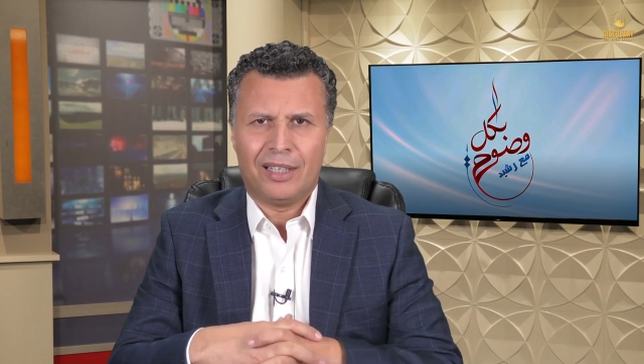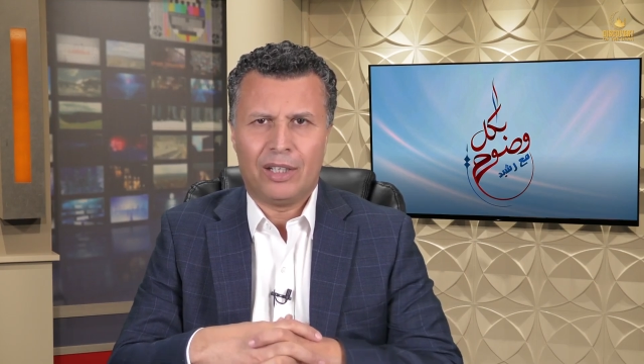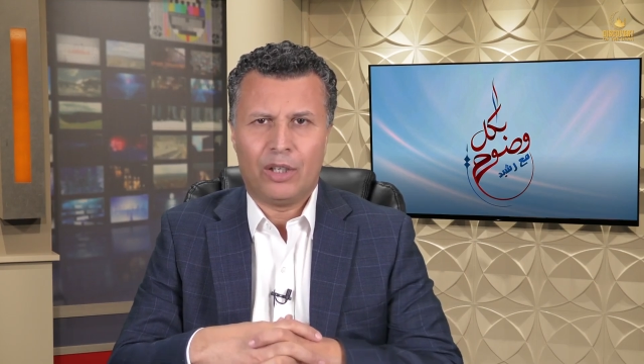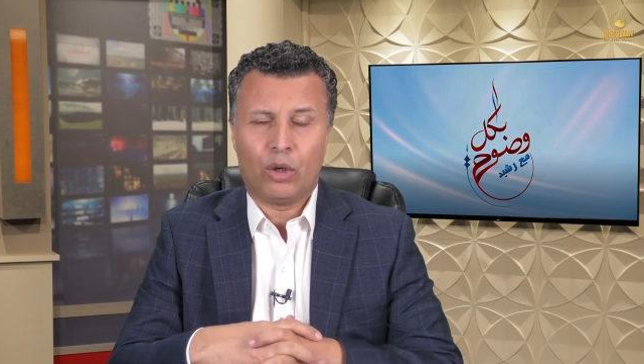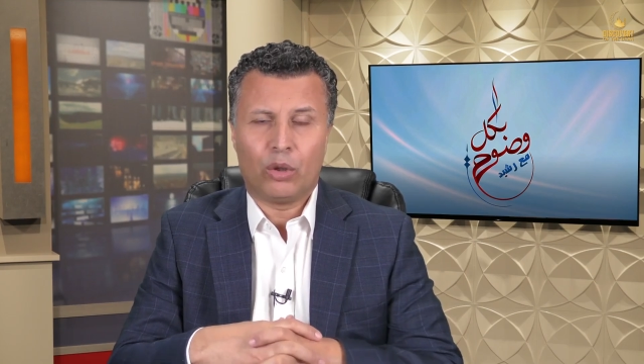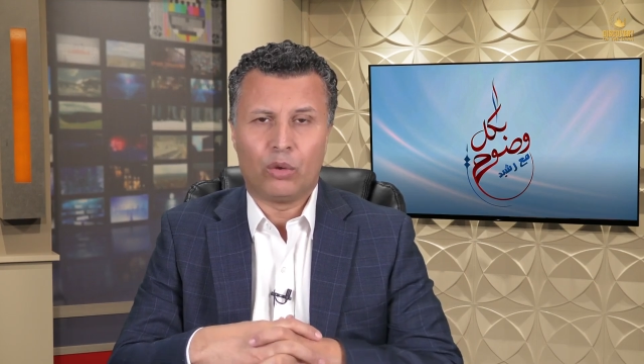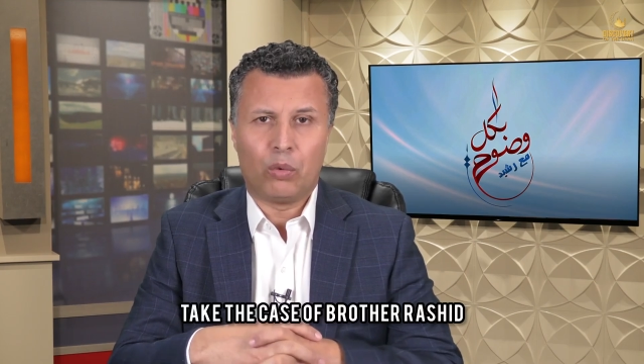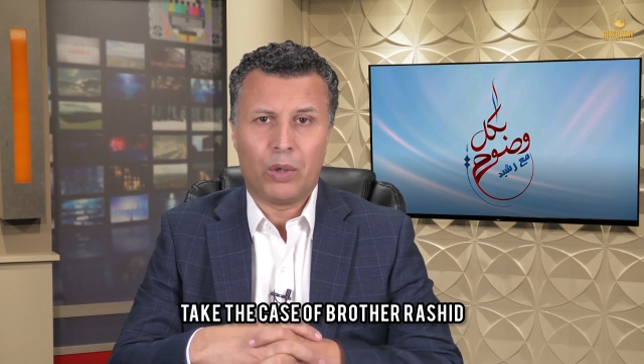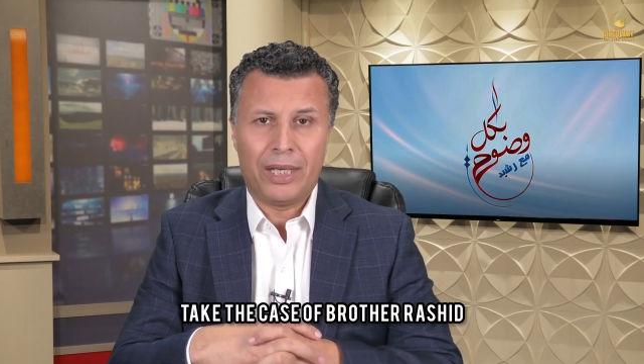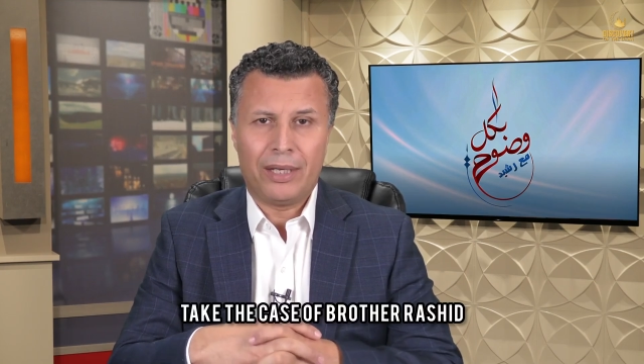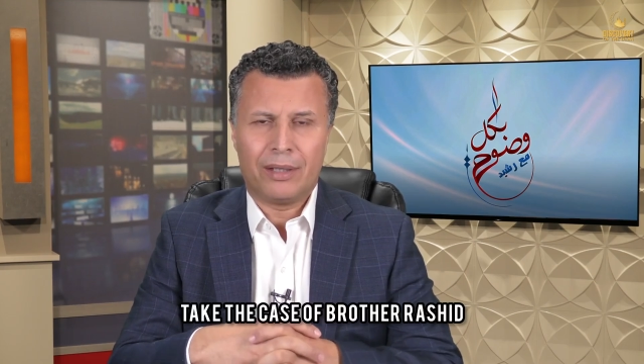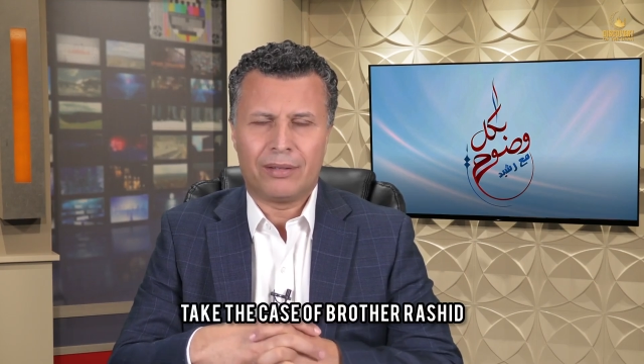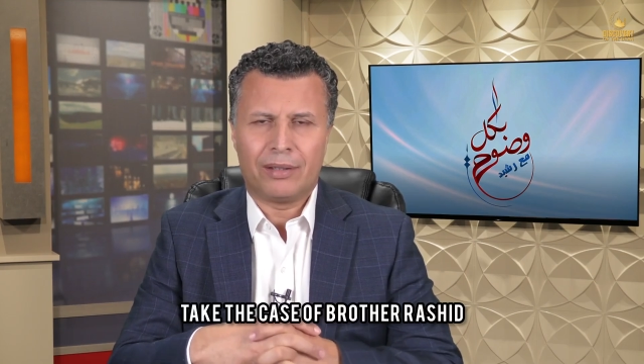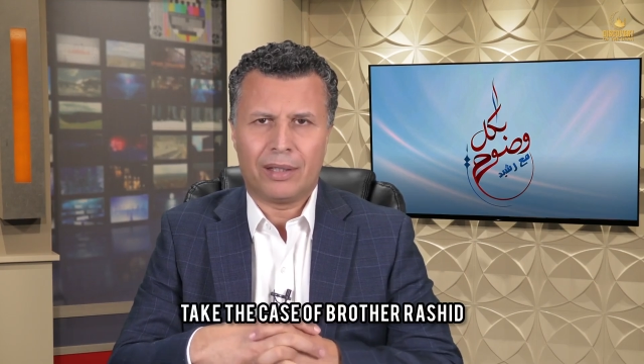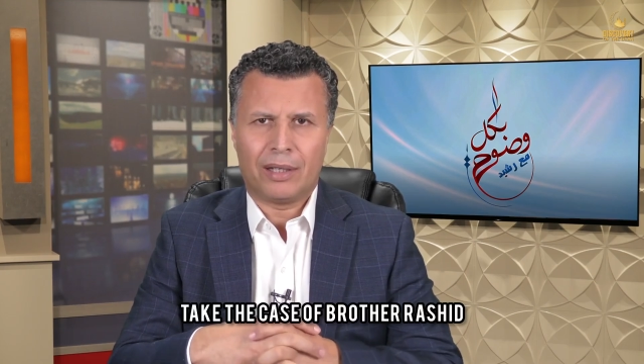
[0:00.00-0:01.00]
Take the
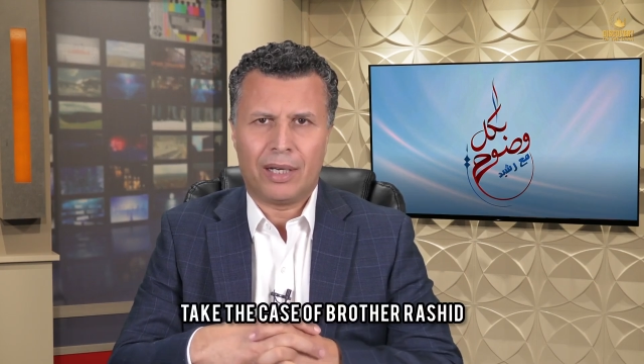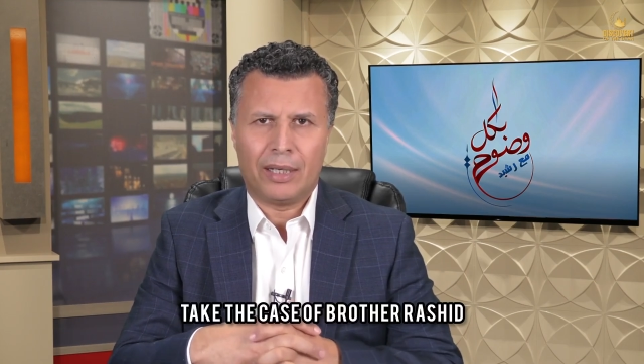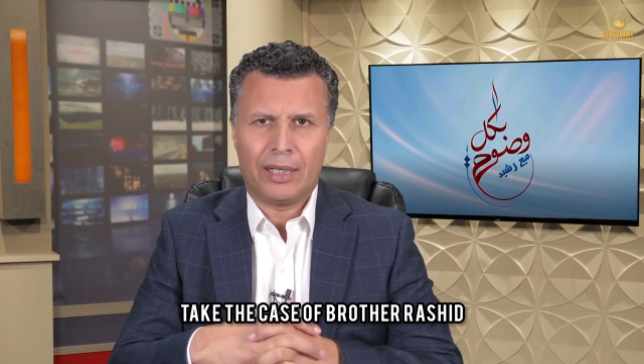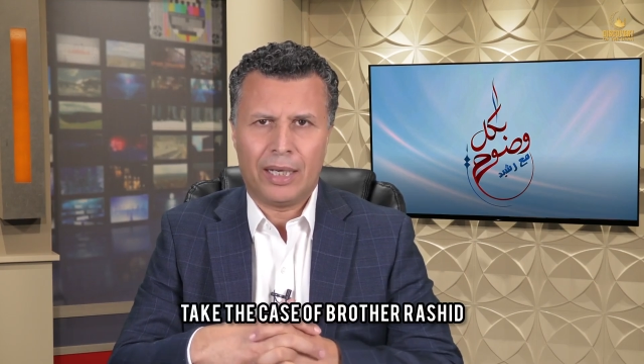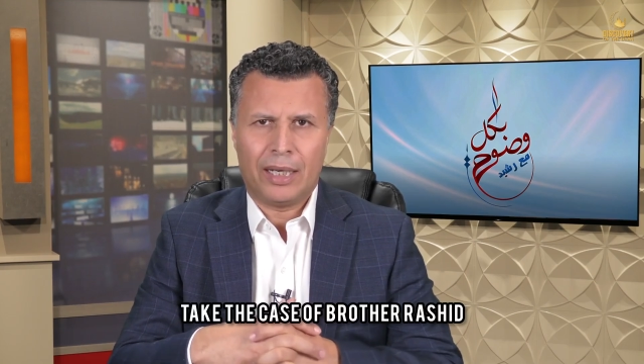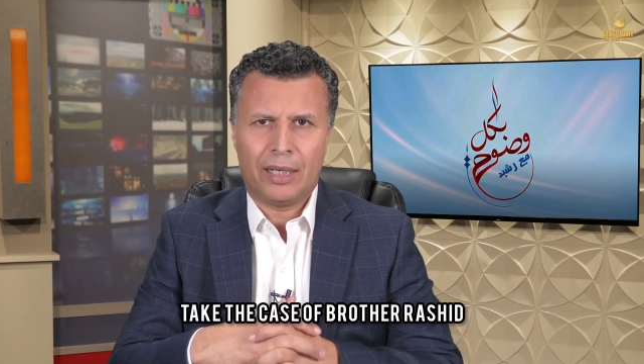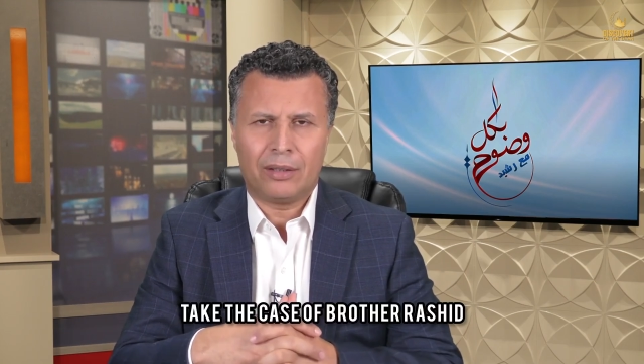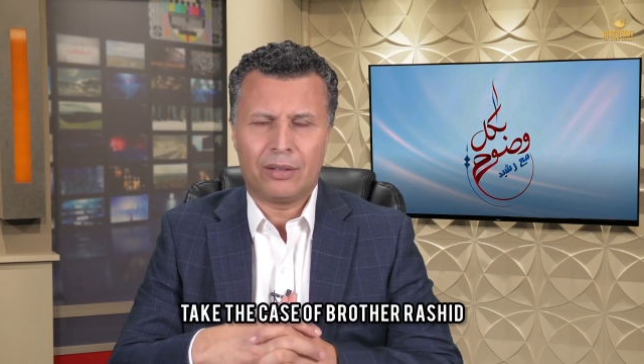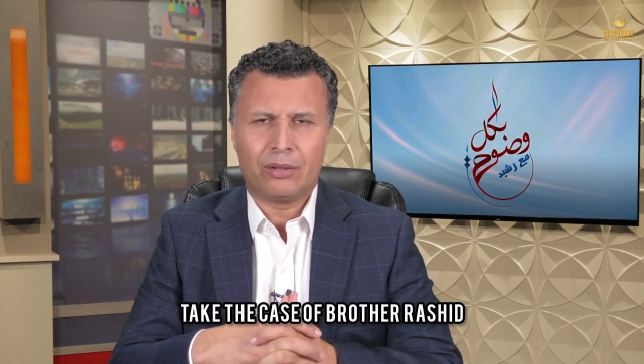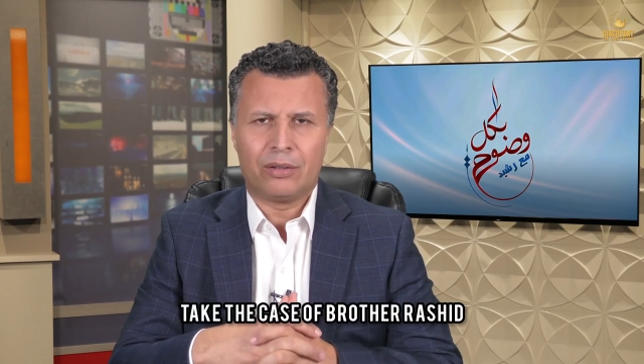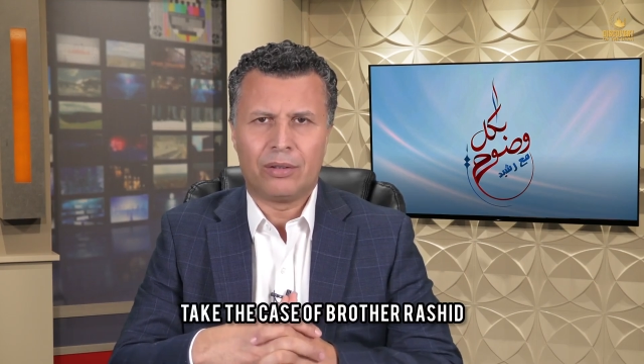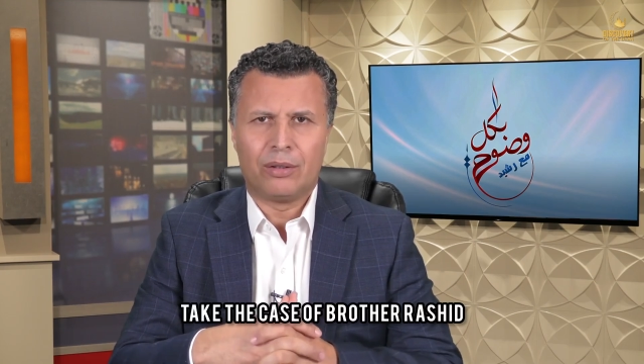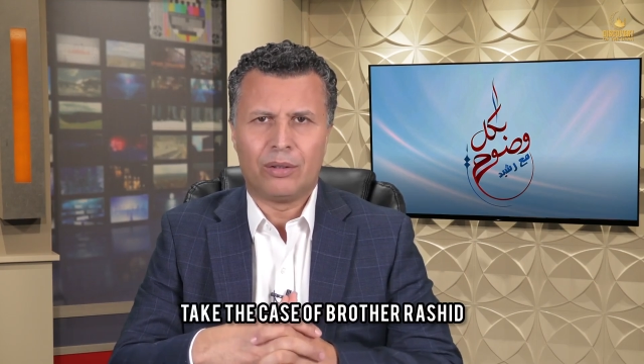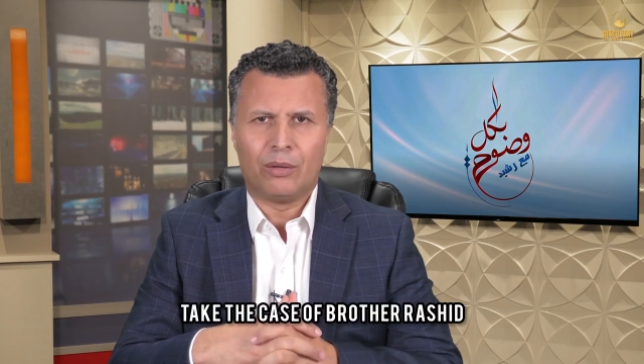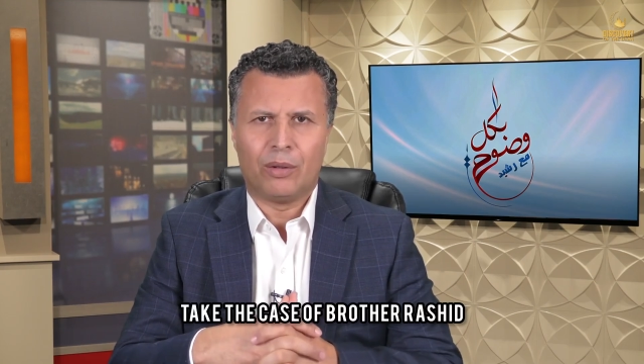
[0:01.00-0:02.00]
case of Brother
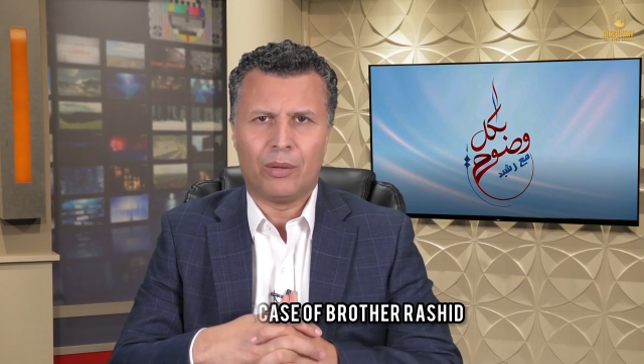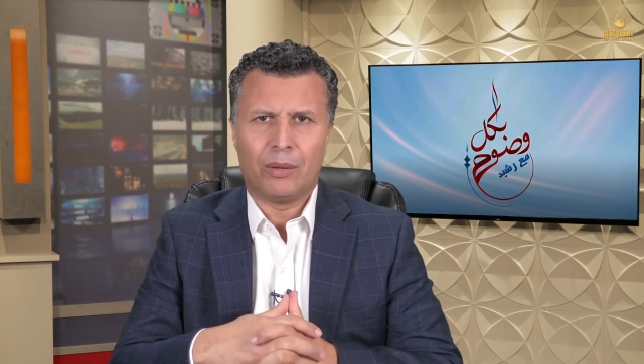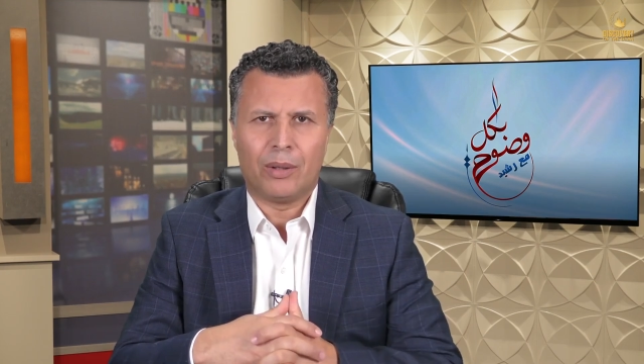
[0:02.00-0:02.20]
Rashid,